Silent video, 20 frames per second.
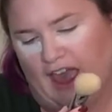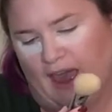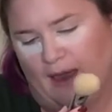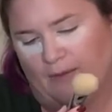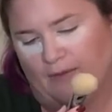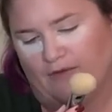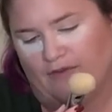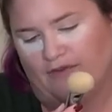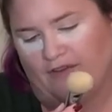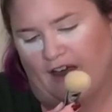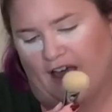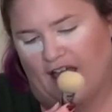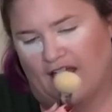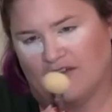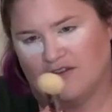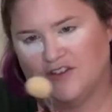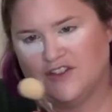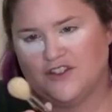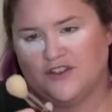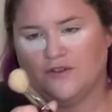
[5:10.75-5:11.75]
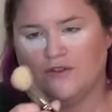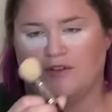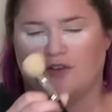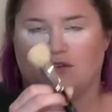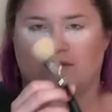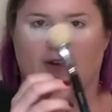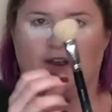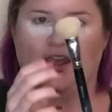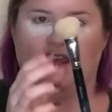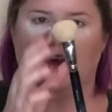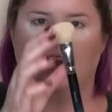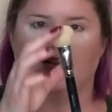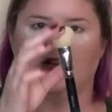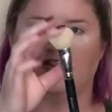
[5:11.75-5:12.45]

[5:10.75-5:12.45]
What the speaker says: M523.